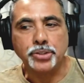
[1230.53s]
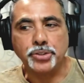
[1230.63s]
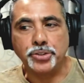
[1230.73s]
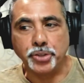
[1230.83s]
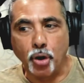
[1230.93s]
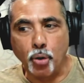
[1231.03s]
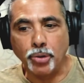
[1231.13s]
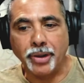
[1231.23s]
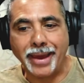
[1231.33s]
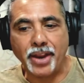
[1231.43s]
don't
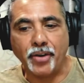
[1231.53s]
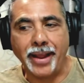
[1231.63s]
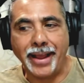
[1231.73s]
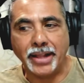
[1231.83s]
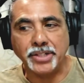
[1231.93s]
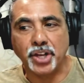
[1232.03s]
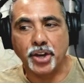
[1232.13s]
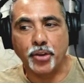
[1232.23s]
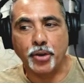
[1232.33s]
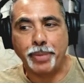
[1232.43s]
lay your hands on
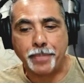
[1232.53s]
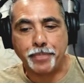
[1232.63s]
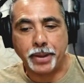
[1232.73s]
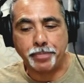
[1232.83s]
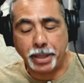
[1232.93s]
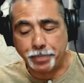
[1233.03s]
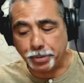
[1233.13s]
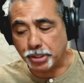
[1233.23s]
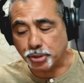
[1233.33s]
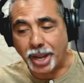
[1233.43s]
other people to
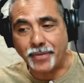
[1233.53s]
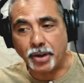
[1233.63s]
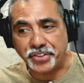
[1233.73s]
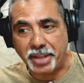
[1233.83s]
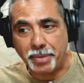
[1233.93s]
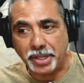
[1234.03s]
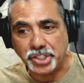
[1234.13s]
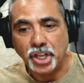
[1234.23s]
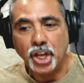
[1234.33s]
drive out demons.